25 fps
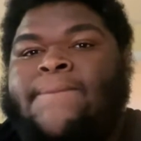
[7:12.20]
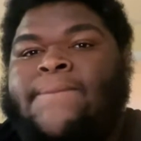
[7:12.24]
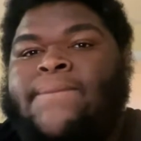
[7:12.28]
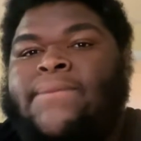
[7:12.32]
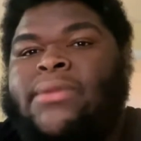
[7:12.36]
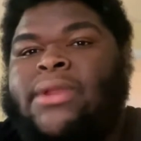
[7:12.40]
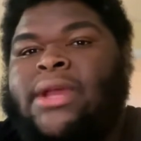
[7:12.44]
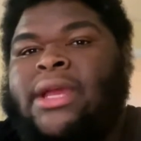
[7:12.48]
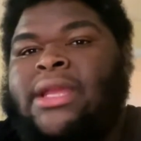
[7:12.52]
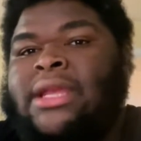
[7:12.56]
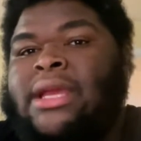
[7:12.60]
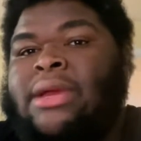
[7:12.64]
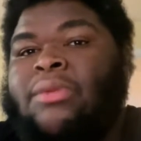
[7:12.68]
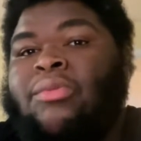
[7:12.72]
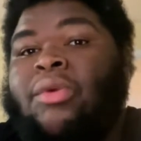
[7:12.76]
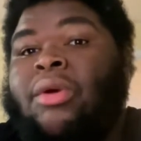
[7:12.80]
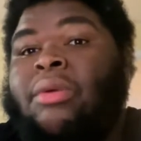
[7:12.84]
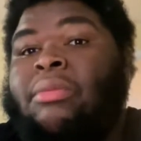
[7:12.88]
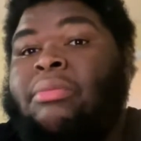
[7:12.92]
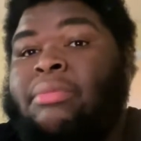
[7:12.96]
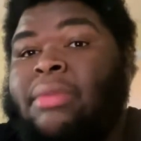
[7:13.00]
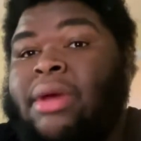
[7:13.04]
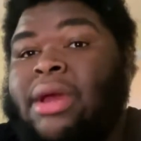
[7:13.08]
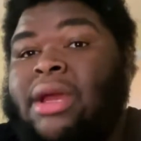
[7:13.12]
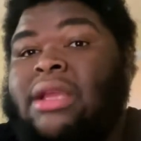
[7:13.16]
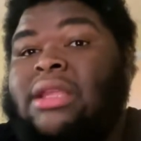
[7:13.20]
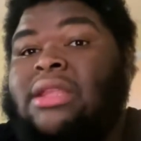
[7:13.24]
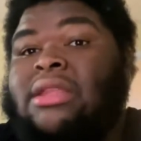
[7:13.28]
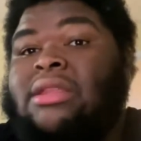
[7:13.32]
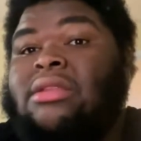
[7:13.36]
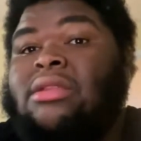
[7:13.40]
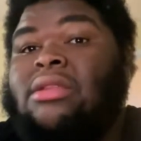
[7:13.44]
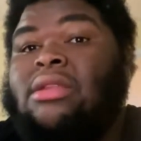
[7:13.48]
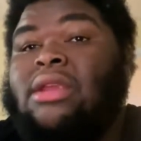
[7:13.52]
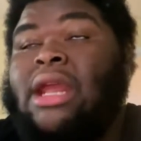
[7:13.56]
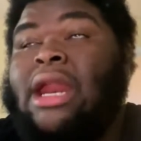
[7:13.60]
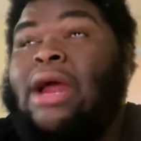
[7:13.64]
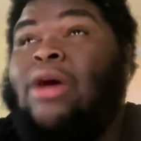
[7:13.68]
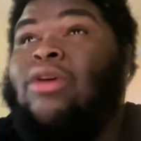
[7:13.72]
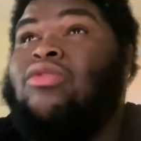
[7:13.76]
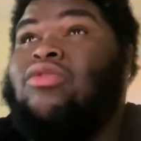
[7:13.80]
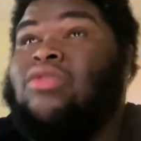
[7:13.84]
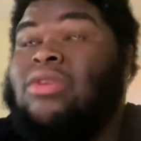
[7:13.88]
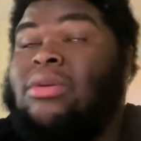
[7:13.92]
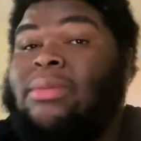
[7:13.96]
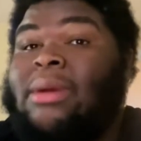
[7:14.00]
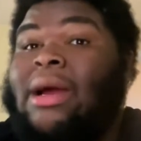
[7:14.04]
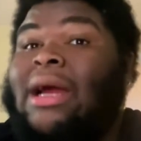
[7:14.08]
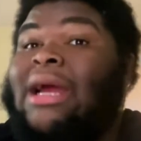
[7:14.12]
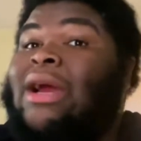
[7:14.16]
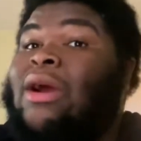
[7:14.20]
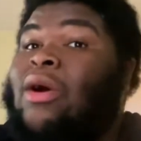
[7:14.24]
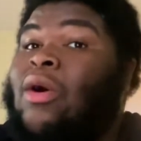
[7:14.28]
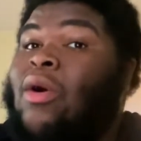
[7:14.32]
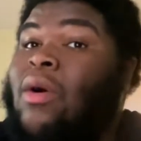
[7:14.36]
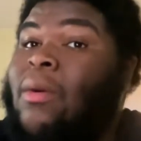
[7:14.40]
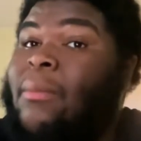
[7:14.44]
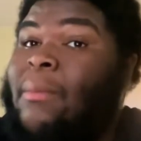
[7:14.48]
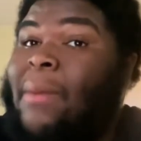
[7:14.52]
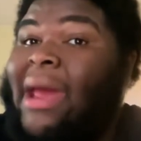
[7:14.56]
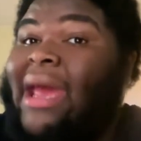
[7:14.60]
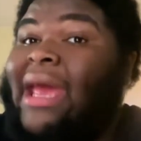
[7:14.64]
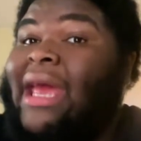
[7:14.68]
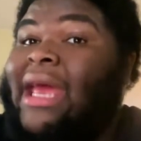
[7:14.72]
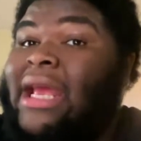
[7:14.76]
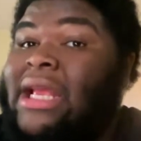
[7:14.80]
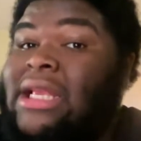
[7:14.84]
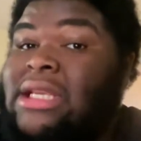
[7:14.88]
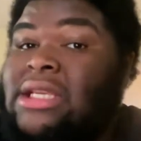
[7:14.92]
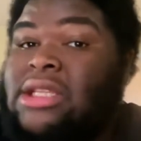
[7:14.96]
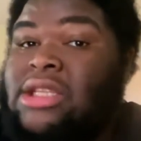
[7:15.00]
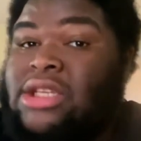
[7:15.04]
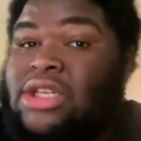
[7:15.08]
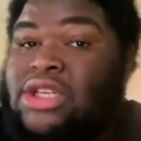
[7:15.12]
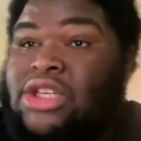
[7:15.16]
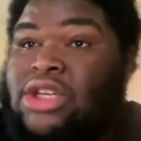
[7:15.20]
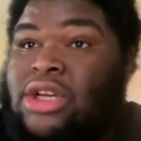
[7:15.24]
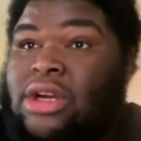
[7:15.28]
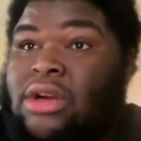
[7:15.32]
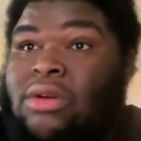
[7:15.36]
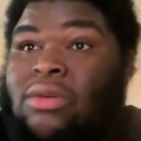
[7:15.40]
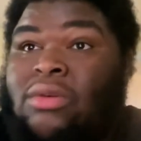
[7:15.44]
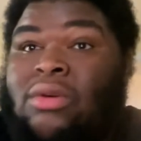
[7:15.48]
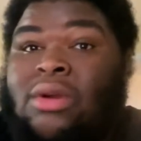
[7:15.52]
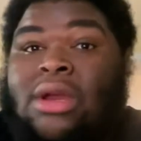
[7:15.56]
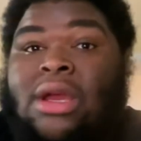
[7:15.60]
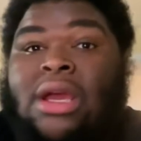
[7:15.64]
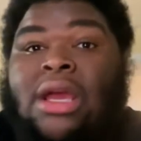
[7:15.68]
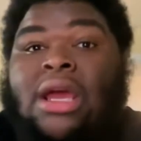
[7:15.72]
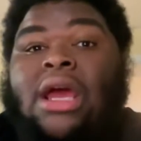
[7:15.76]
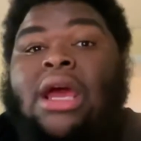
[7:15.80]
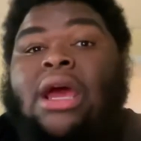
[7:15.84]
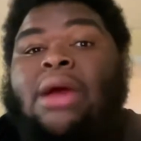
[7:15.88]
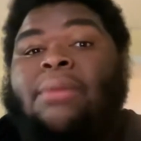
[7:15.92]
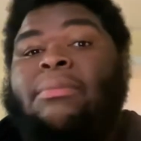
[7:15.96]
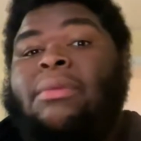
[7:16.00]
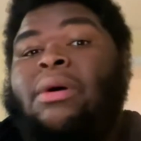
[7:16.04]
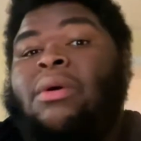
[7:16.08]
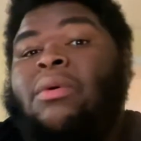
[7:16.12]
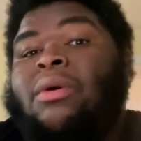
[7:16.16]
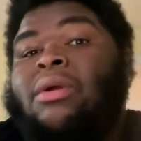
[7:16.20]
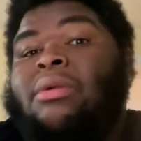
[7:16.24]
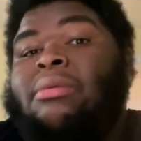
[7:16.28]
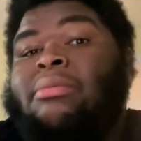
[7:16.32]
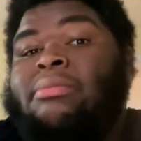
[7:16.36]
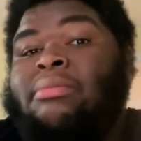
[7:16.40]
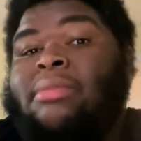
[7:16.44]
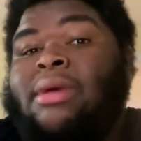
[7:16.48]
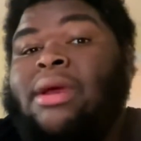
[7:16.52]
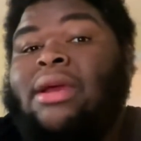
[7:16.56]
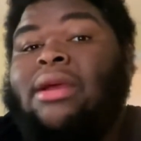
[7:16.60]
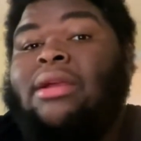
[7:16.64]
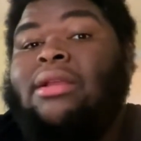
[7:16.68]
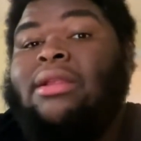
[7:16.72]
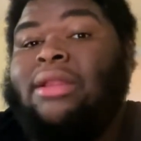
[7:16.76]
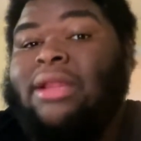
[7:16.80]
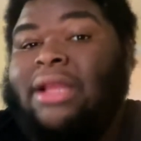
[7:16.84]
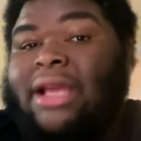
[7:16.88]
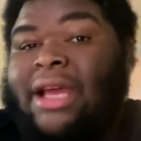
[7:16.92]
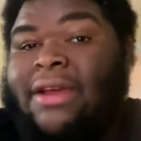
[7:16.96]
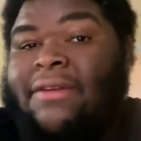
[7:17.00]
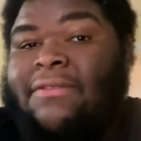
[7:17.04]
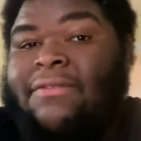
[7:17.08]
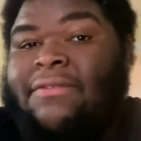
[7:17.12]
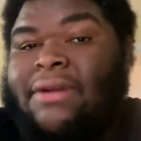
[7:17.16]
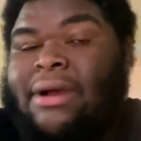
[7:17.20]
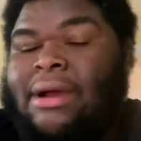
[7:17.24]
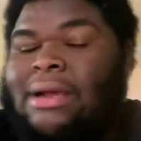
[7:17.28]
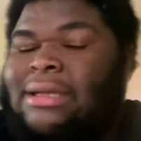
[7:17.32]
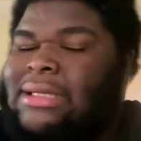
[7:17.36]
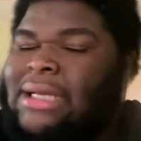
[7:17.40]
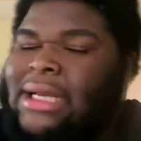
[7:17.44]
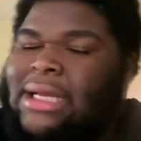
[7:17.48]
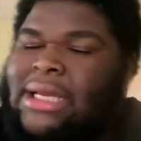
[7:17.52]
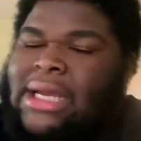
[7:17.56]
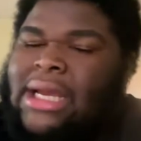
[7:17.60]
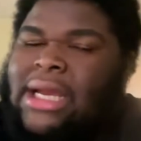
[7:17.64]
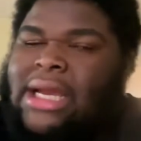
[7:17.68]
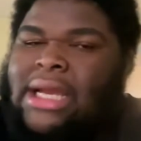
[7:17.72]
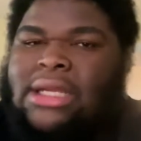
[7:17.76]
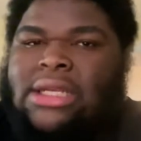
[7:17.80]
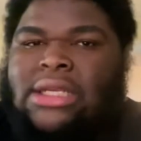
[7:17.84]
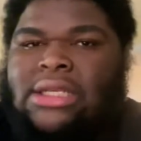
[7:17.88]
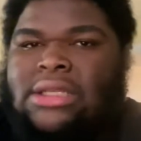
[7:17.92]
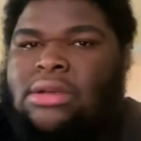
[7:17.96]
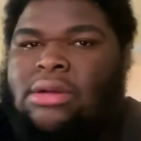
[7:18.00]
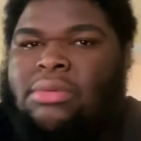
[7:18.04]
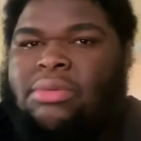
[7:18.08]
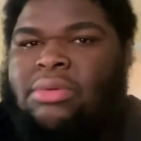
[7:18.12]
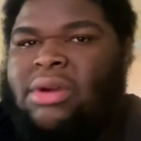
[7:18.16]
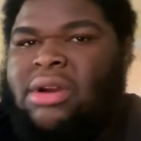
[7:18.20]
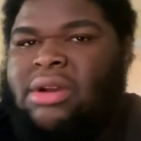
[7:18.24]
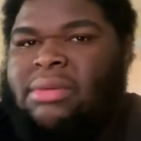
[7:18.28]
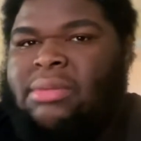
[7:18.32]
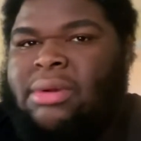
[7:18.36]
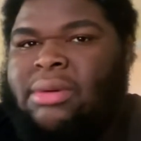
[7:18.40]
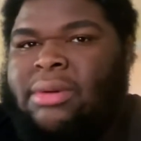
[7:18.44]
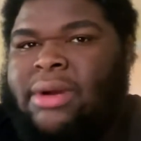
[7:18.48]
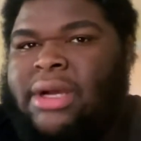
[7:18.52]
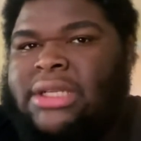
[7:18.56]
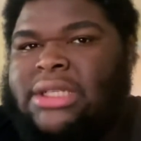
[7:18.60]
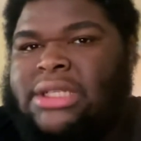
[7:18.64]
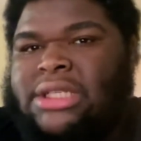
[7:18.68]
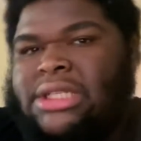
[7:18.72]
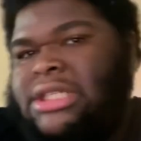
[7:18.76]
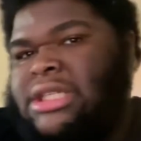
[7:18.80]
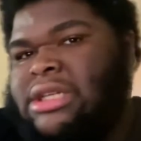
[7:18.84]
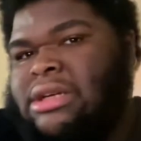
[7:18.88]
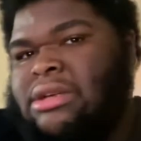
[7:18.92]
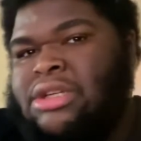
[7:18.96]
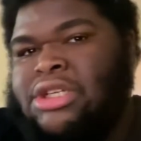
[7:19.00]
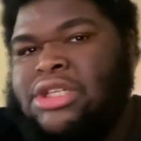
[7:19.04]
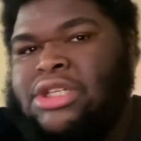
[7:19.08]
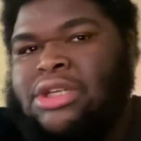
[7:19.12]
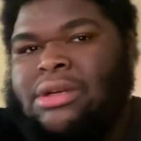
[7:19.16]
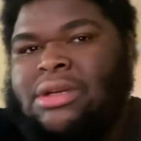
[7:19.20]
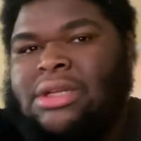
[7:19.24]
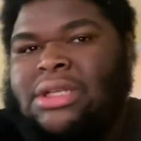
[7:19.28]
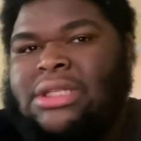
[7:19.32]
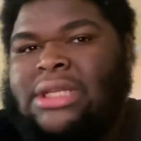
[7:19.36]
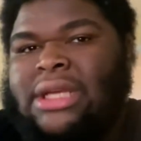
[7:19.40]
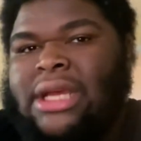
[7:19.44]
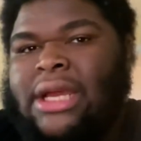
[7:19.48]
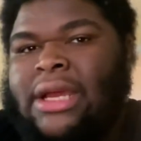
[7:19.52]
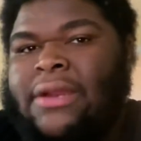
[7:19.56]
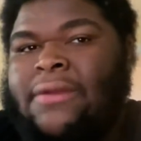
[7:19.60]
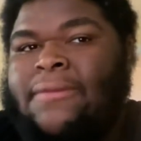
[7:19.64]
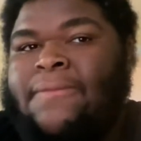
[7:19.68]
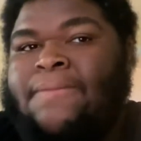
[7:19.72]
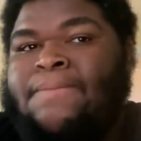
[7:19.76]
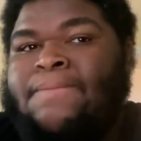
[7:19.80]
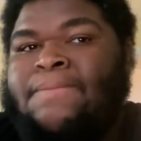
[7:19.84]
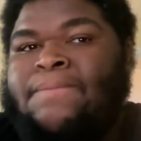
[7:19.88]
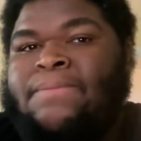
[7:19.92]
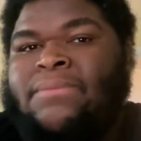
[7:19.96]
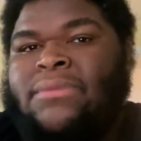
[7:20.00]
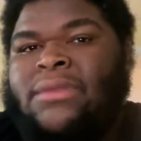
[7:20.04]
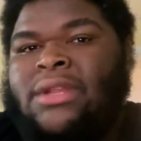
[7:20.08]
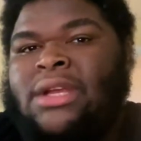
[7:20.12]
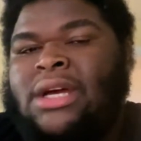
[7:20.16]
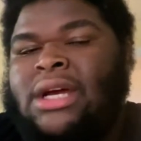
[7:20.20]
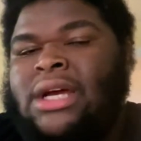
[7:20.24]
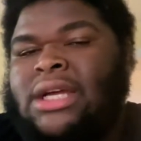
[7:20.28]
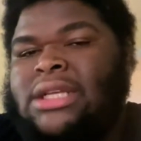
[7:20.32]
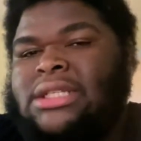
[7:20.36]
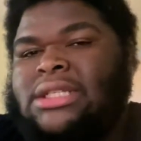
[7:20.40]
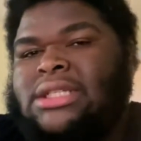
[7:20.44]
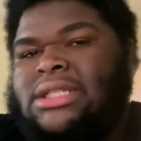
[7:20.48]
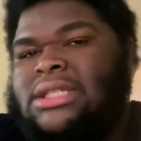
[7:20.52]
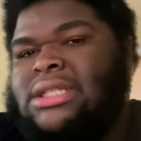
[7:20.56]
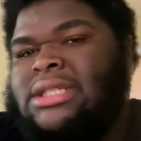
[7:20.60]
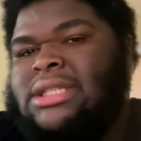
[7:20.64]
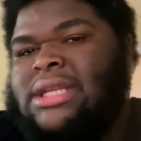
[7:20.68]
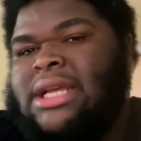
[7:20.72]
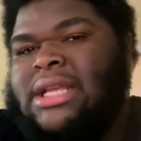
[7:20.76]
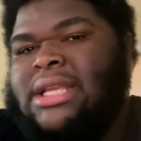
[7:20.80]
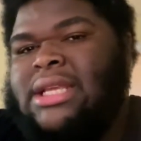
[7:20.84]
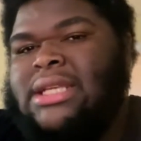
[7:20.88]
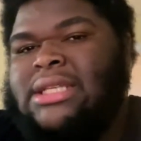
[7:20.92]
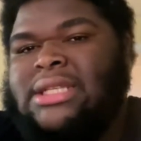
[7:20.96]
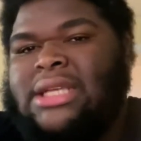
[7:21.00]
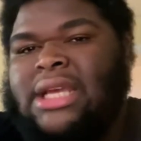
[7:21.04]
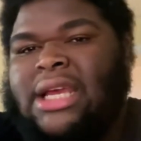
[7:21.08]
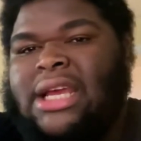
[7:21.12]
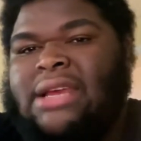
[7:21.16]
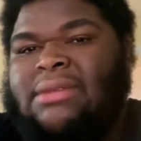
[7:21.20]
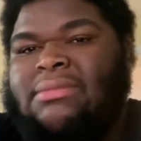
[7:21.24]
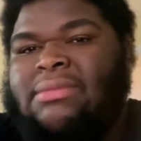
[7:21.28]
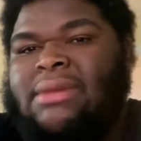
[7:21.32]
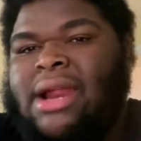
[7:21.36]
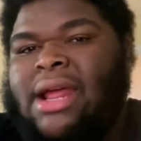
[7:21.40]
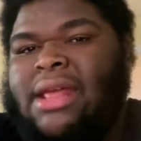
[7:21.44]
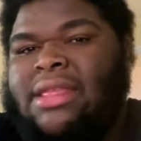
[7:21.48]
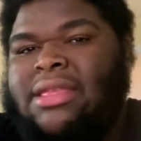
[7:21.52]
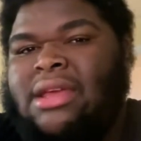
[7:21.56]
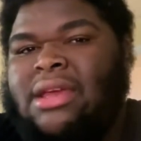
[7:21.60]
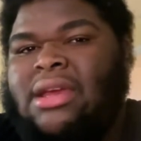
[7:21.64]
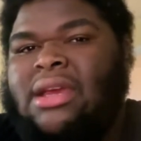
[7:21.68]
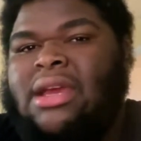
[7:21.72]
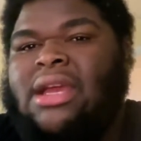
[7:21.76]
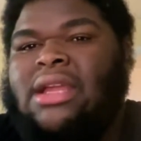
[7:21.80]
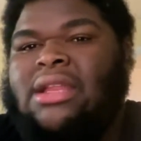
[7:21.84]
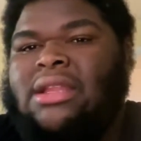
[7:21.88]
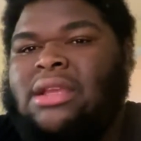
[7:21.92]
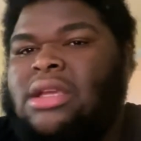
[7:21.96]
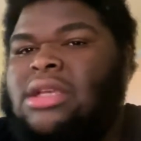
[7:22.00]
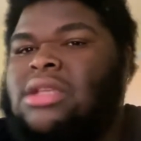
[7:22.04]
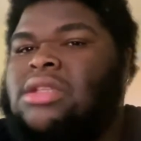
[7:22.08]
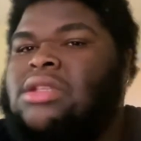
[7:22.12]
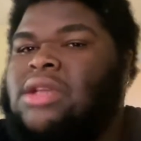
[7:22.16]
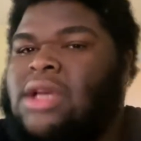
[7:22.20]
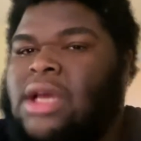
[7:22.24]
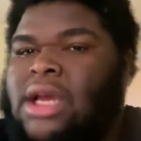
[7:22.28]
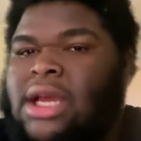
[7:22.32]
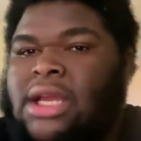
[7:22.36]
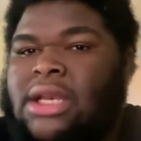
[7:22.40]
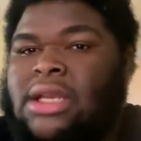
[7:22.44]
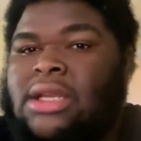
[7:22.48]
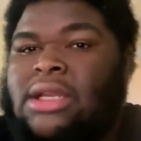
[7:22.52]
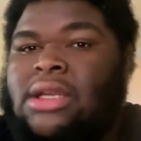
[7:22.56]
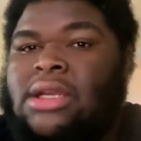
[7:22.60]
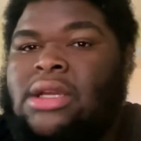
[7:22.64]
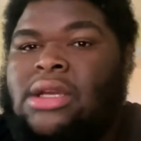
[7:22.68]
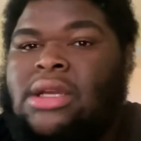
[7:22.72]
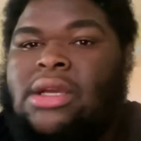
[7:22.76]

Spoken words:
And then when Mick, and I was thinking about going back into the show, but when Mick left, I was like, yeah, there's no point in me watching the show. This show needs to end because it's just not the same. I think it needs to end.